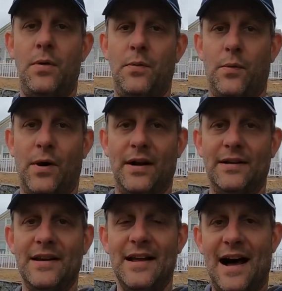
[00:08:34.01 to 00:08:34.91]
what
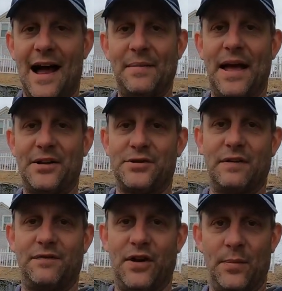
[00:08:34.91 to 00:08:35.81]
I'm
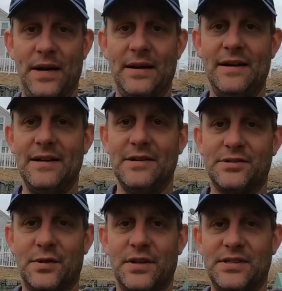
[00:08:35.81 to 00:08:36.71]
actually filming,
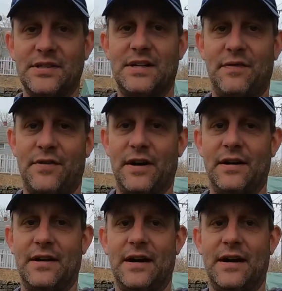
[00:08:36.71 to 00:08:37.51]
so this is different.